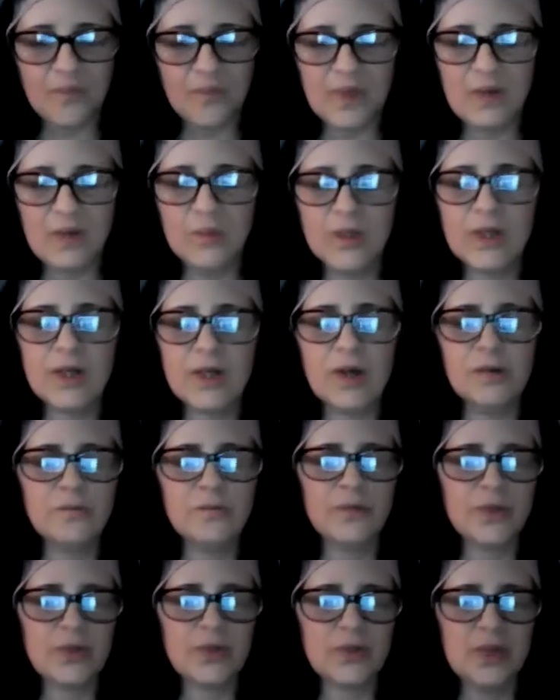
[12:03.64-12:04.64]
When you go
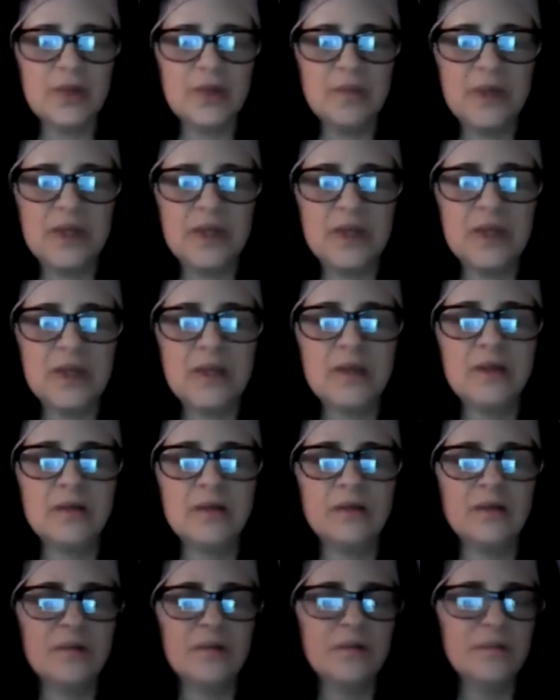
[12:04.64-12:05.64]
for treatment,
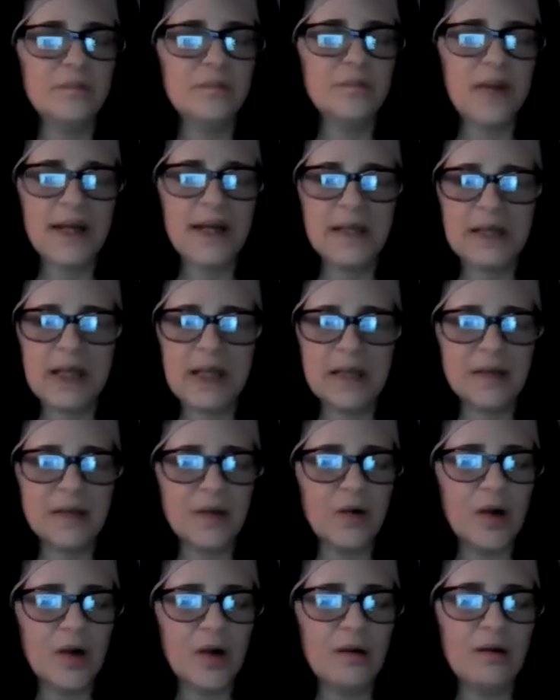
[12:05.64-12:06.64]
you might get
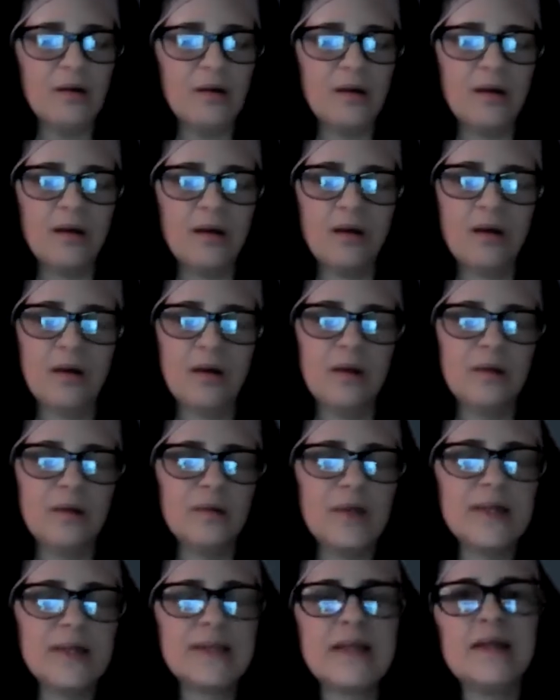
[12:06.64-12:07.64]
there at,
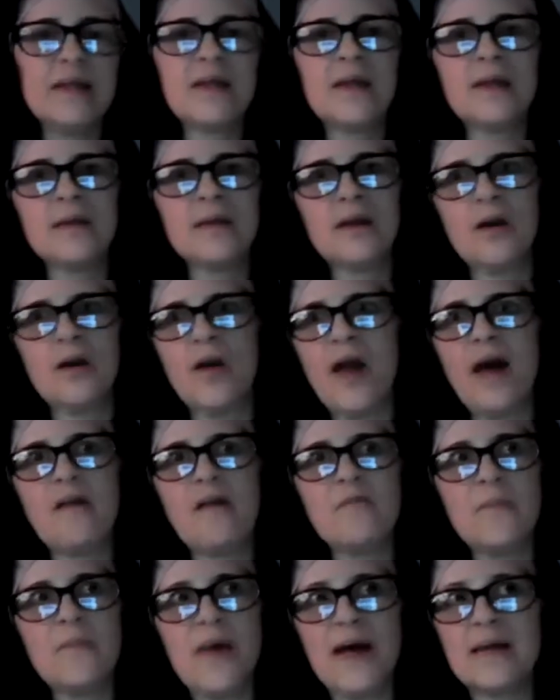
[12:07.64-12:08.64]
like say you get there
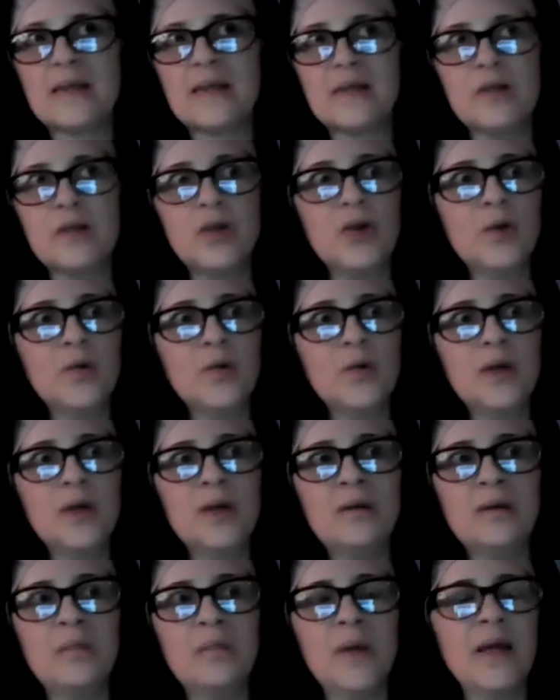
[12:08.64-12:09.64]
noon,
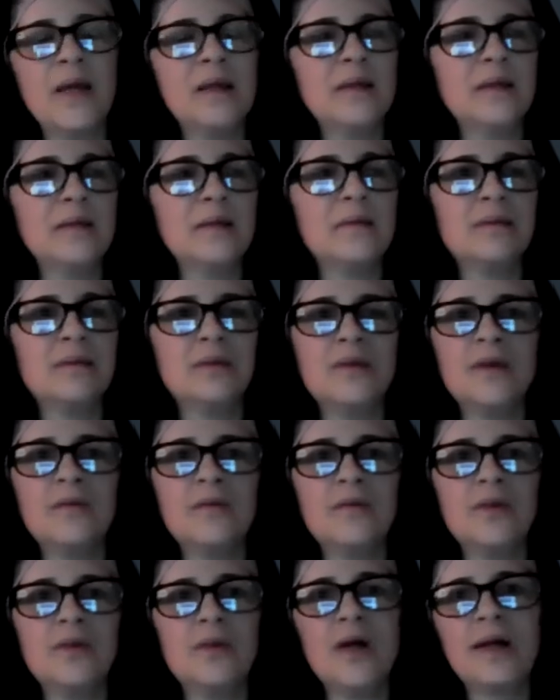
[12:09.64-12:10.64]
and you might,
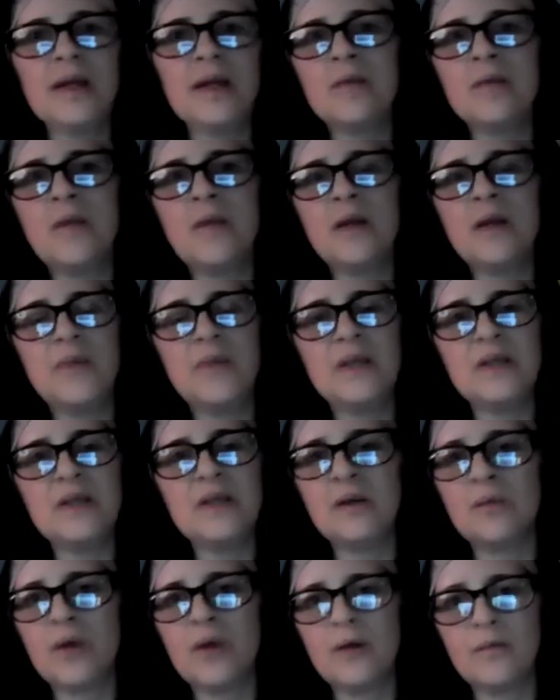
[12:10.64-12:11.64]
if you're lucky, you might be
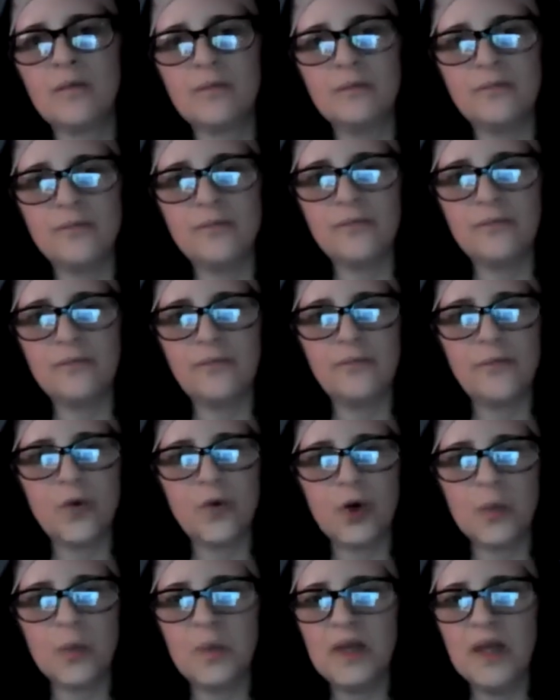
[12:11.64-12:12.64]
done around
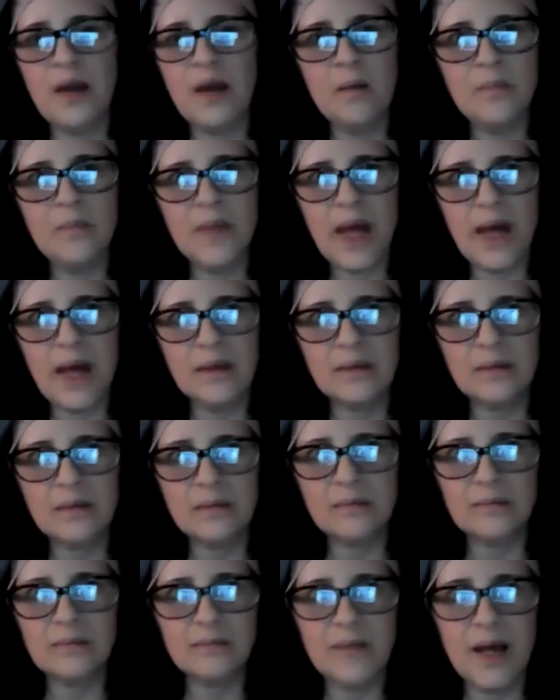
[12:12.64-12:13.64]
4 p.m. that
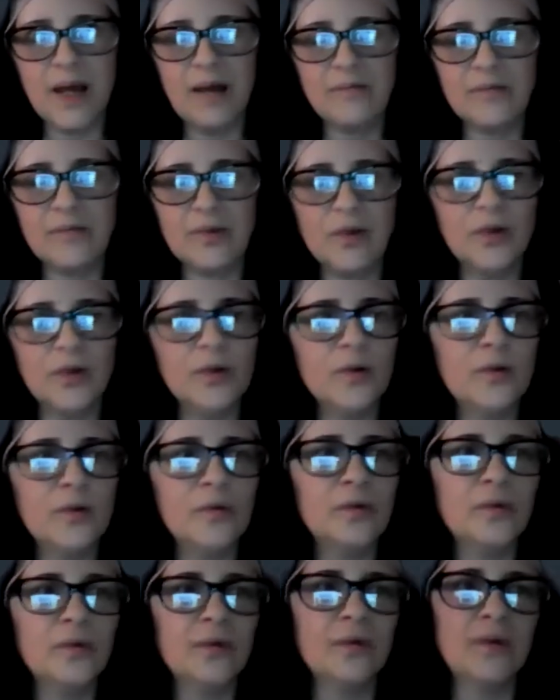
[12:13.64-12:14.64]

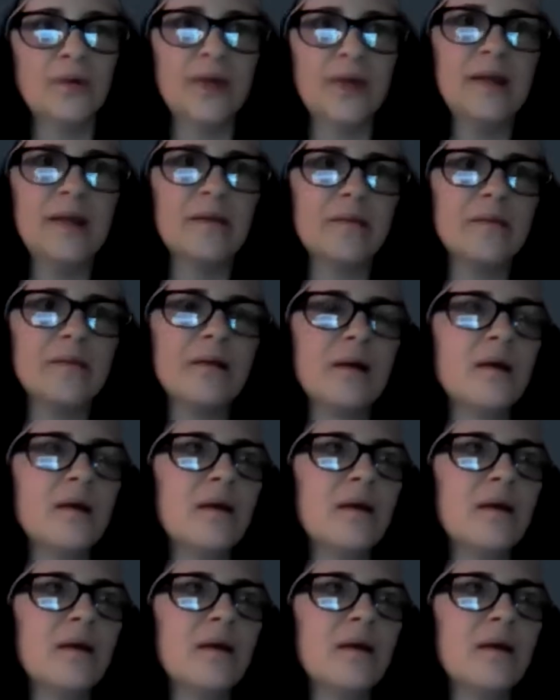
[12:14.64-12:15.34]
afternoon or later.